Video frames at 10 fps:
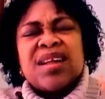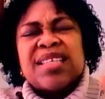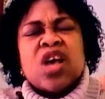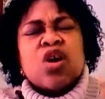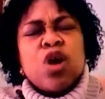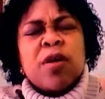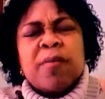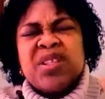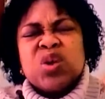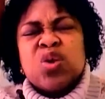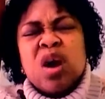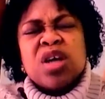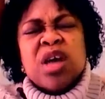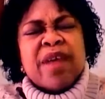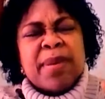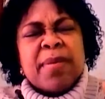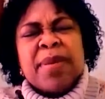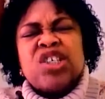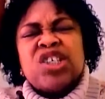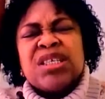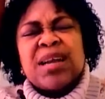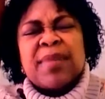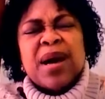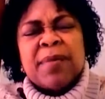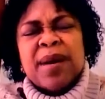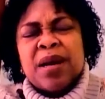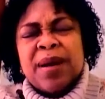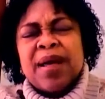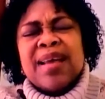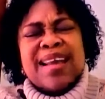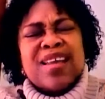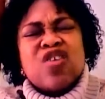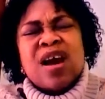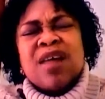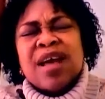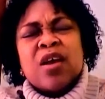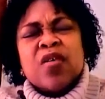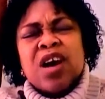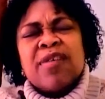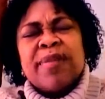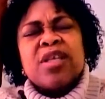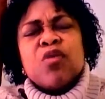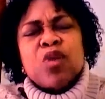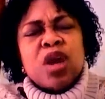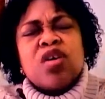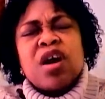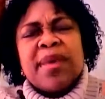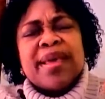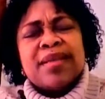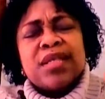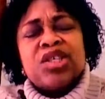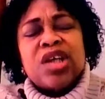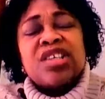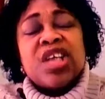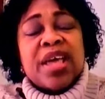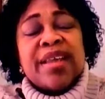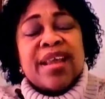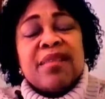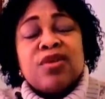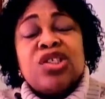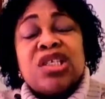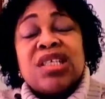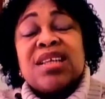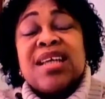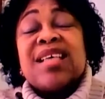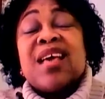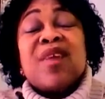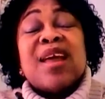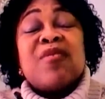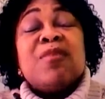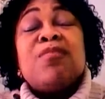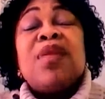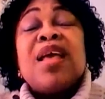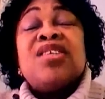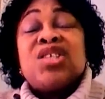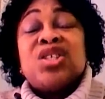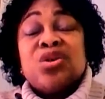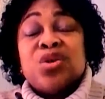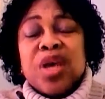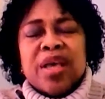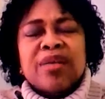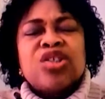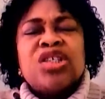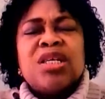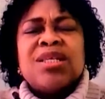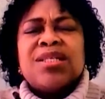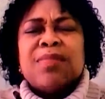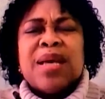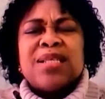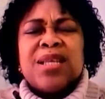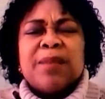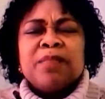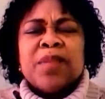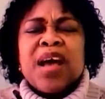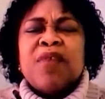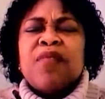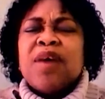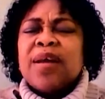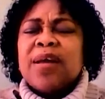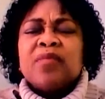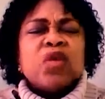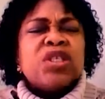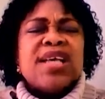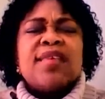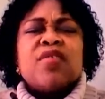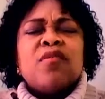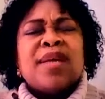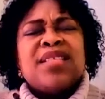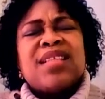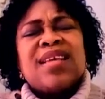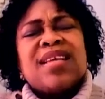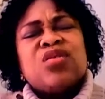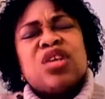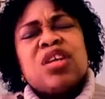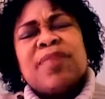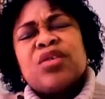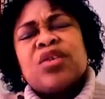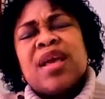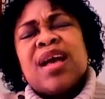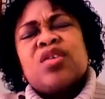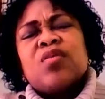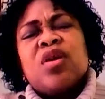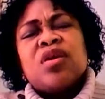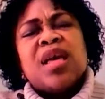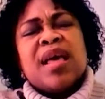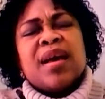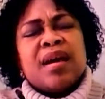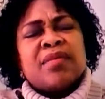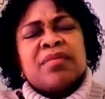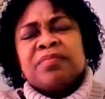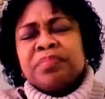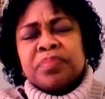Christ. Glory be to God. That the government of government will not come against the church in the name of Jesus Christ. Father, we bless you in Jesus' mighty name. Our Father, we thank you for backsliders returning back to the house of God and